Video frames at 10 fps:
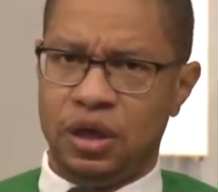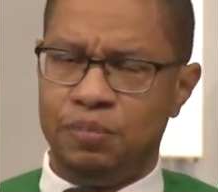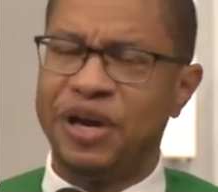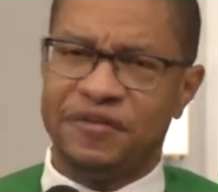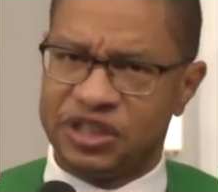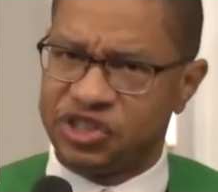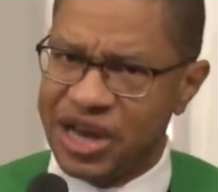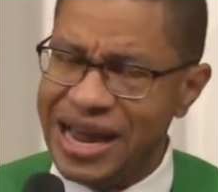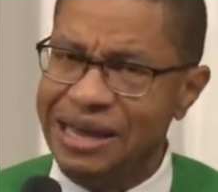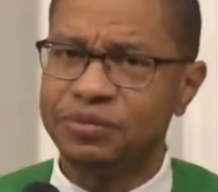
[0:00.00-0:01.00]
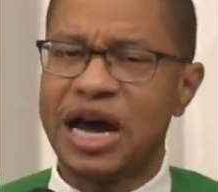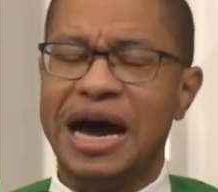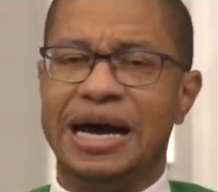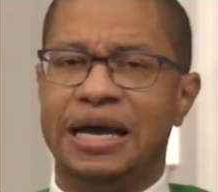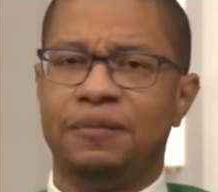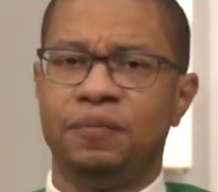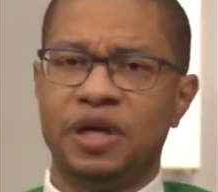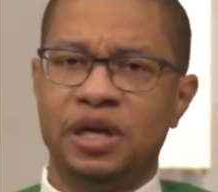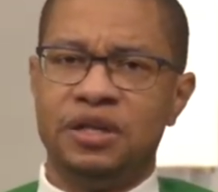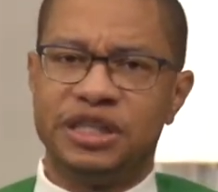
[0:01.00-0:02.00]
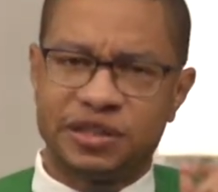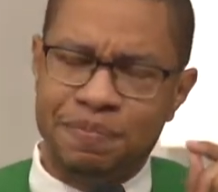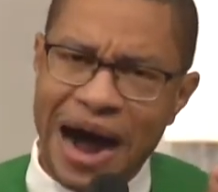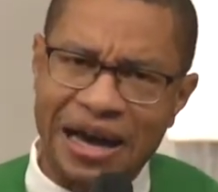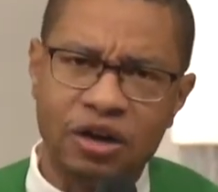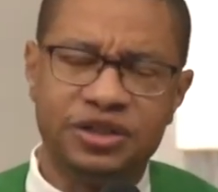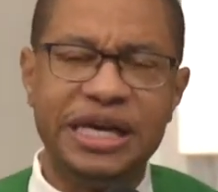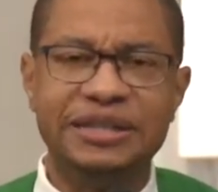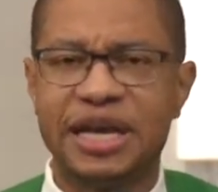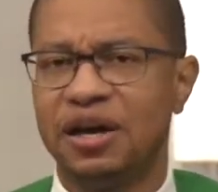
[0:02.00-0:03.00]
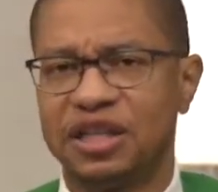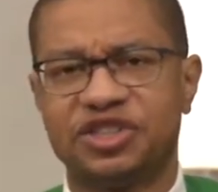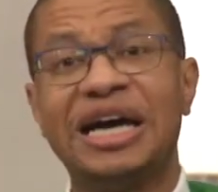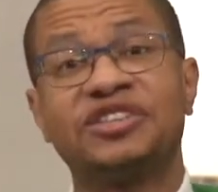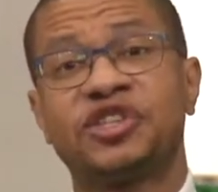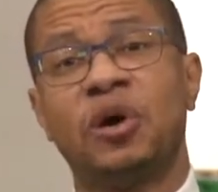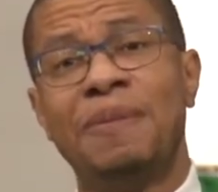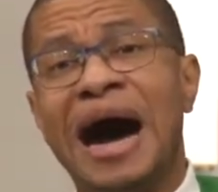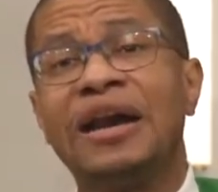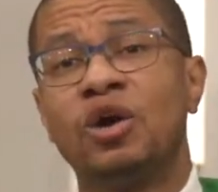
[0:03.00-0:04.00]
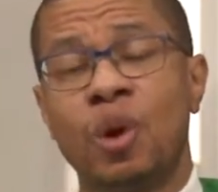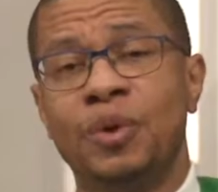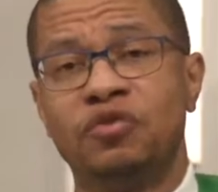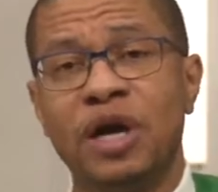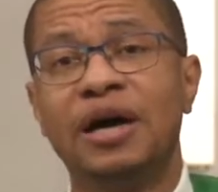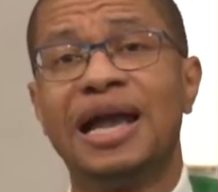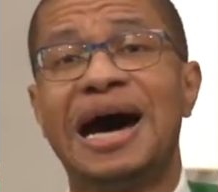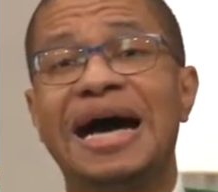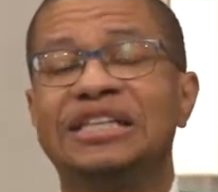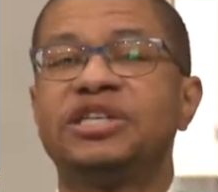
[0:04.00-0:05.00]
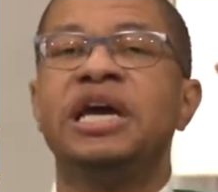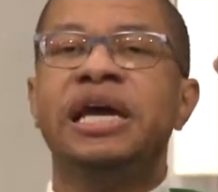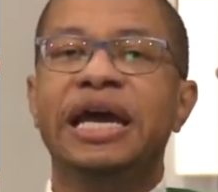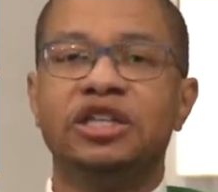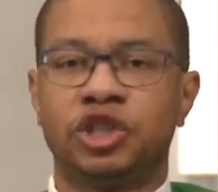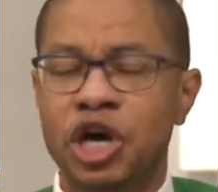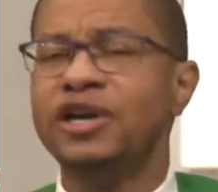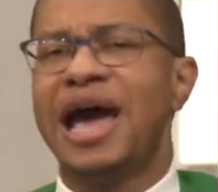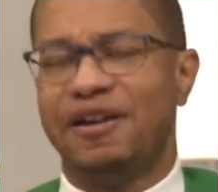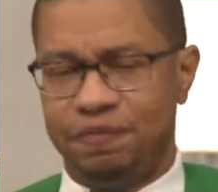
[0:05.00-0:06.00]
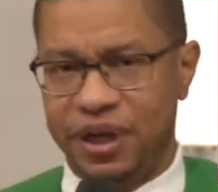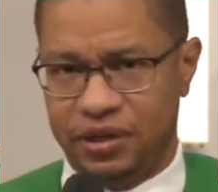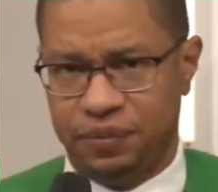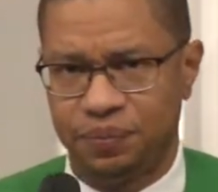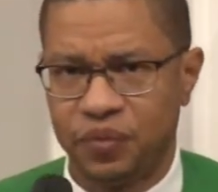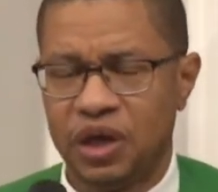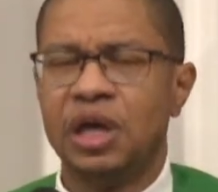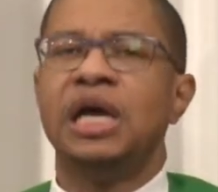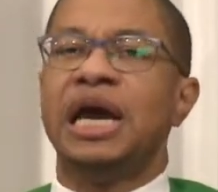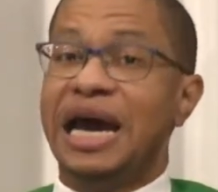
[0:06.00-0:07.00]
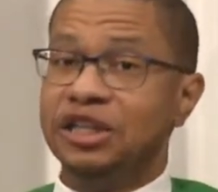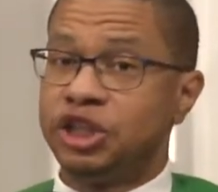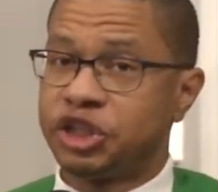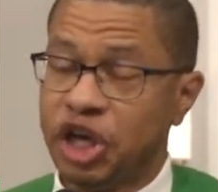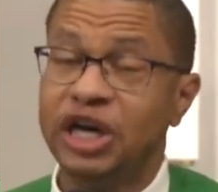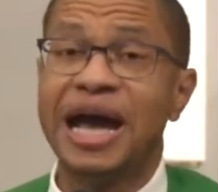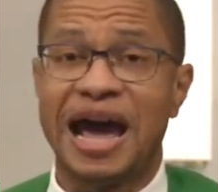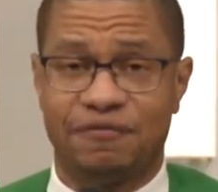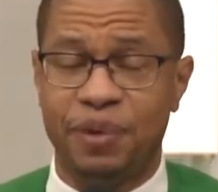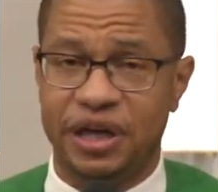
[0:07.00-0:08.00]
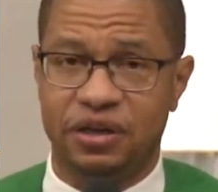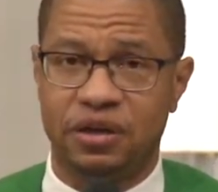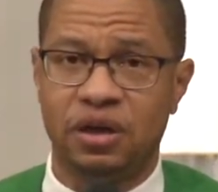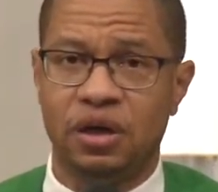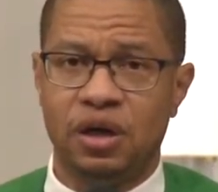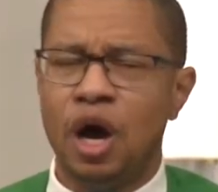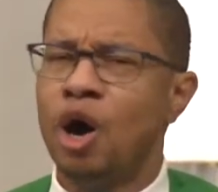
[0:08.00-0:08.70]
But at the same time, this minor detail is not so minor when we realize it could have been and should have been a